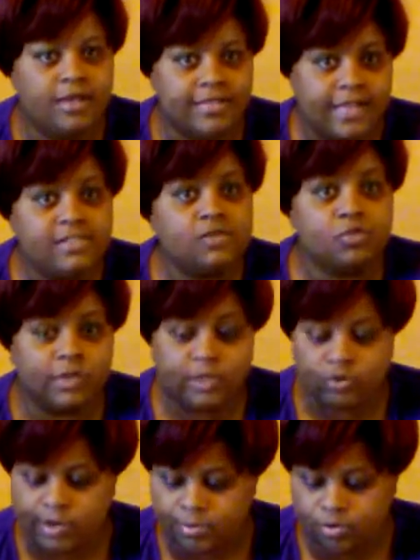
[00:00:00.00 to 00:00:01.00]
That's a really
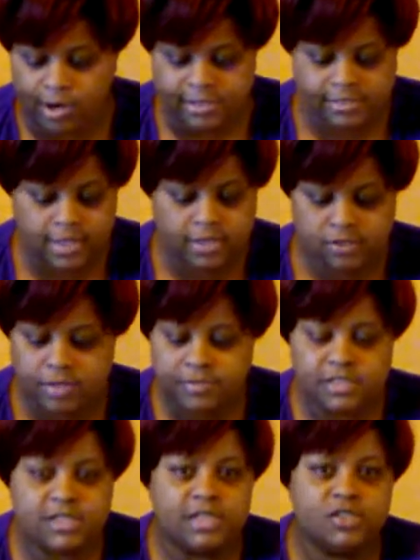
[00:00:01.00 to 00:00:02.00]
great price. So I'm
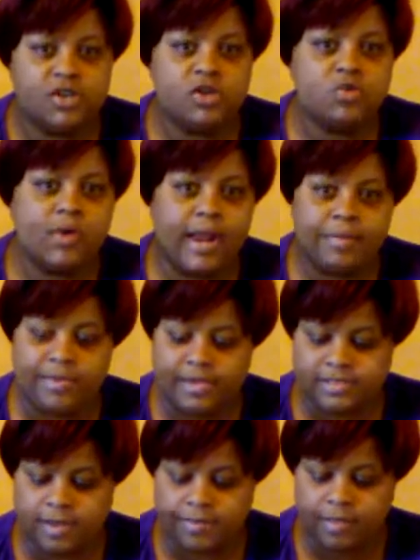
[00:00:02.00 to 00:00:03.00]
just going to show you what I
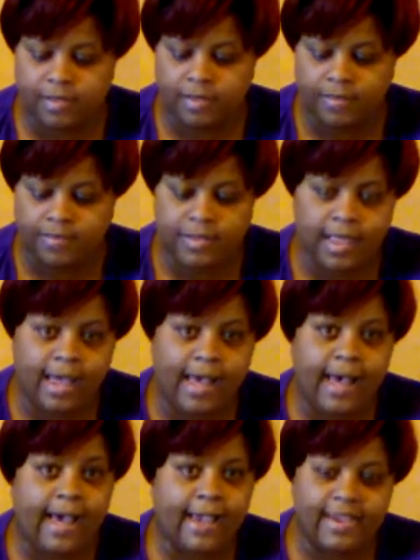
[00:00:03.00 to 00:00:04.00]
picked up.
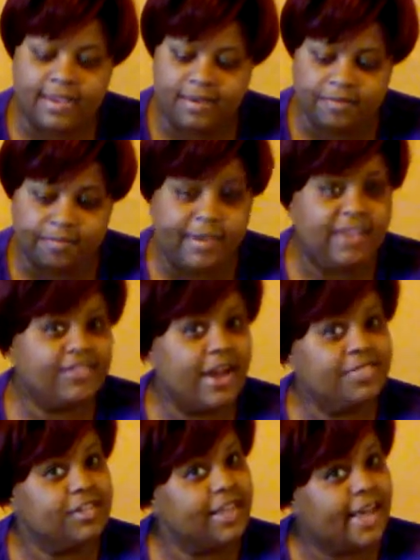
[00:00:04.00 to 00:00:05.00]
I may have
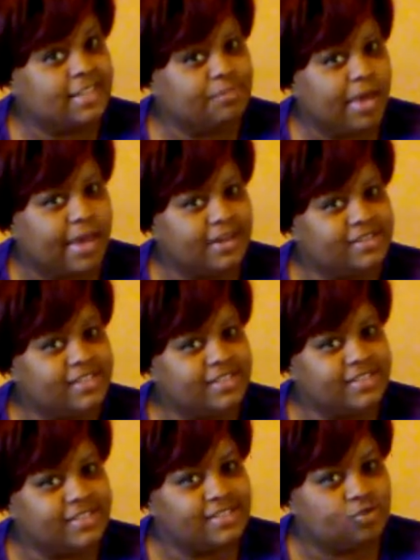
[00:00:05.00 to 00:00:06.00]
gotten the last packet of
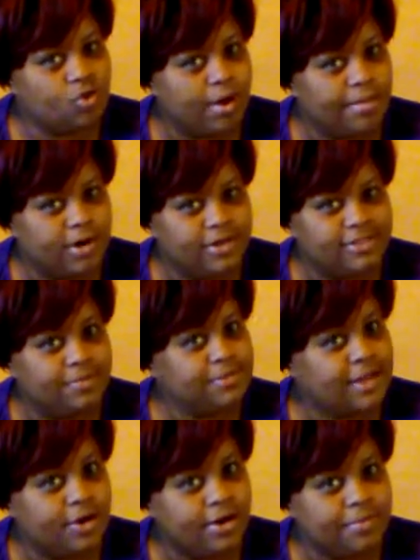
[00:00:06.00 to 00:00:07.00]
strawberries. I'm
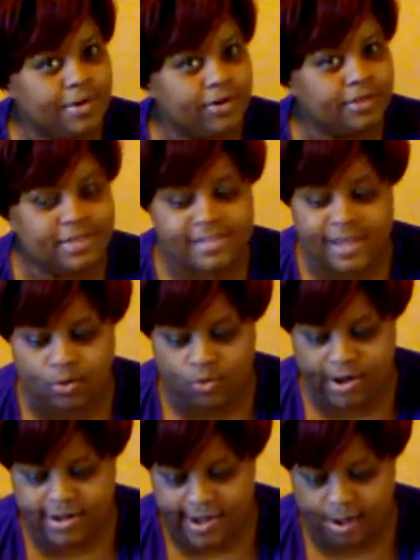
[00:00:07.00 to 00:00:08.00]
sorry. Apparently he's out
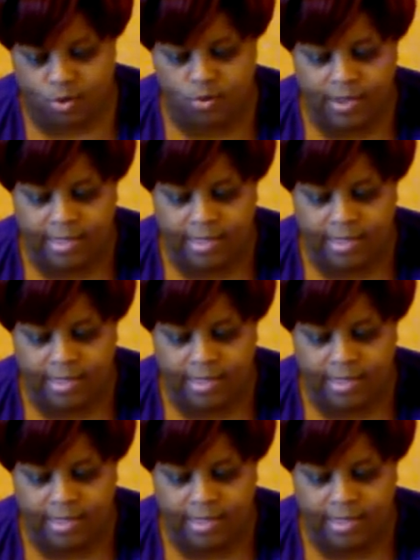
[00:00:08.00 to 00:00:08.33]
right now.